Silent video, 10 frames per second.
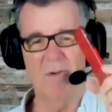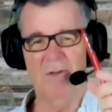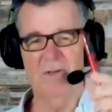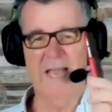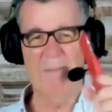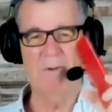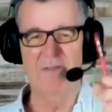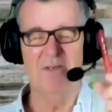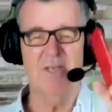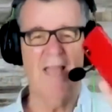We all tap on
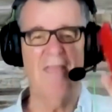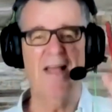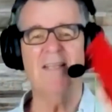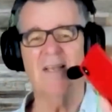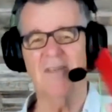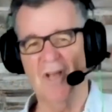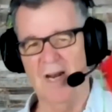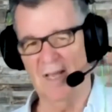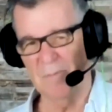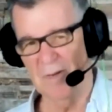this. And that's our
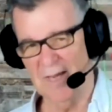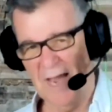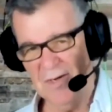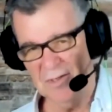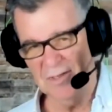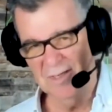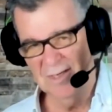style of communication.